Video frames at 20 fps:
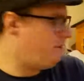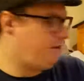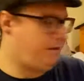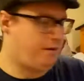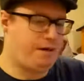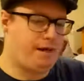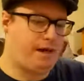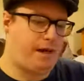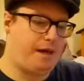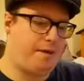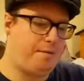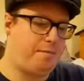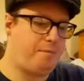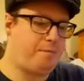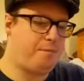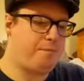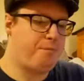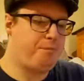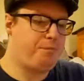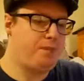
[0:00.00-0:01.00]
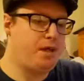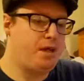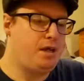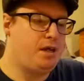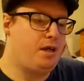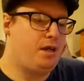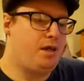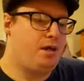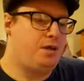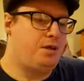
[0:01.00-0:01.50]
Okay.
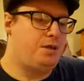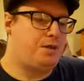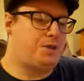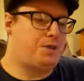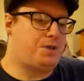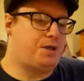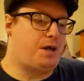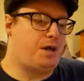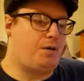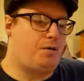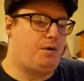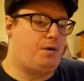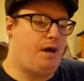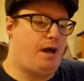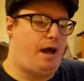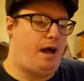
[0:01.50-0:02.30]
So,